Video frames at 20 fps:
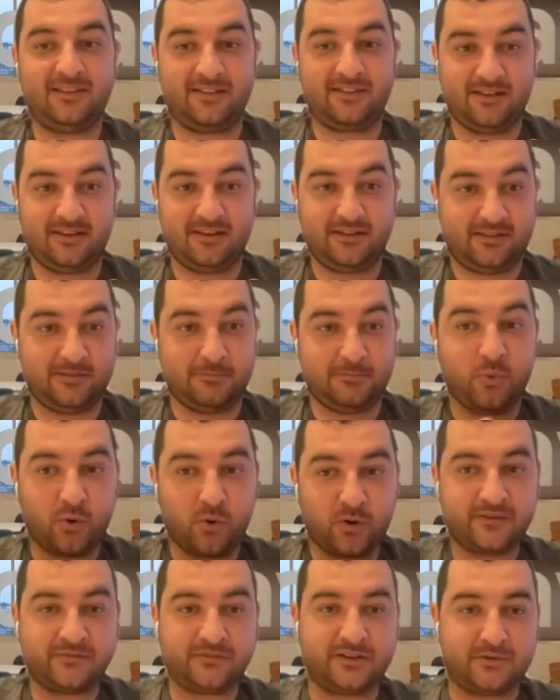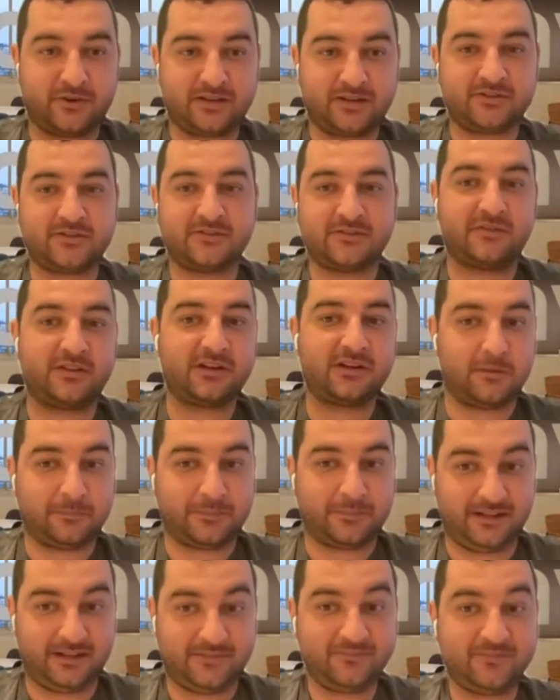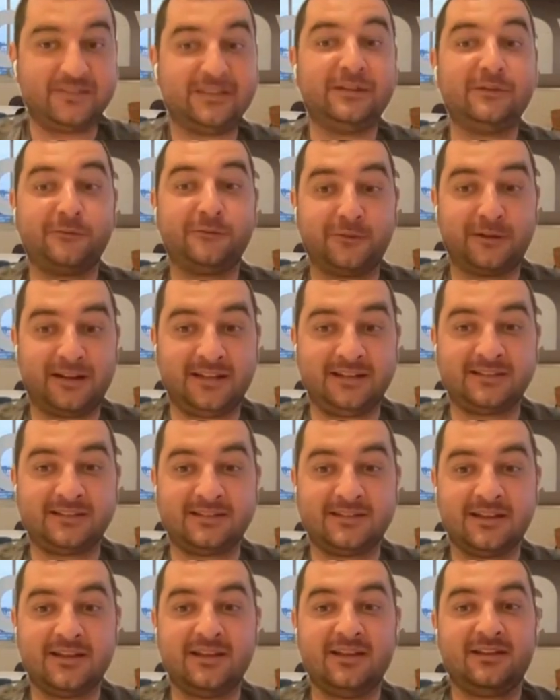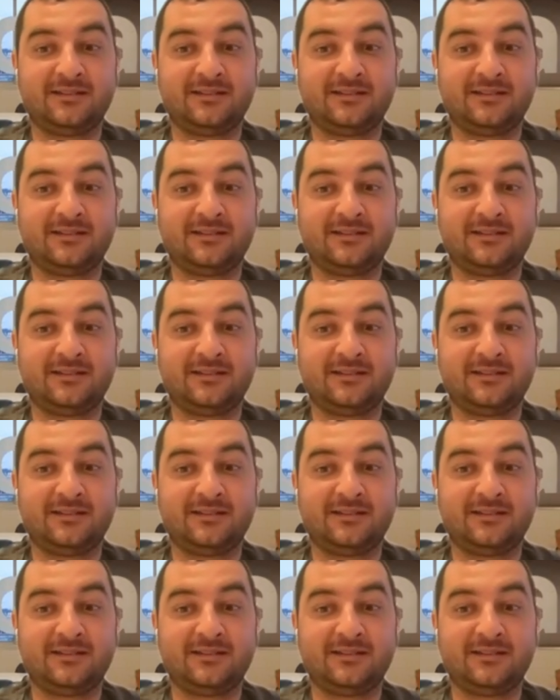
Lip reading: The board of directors of the company defines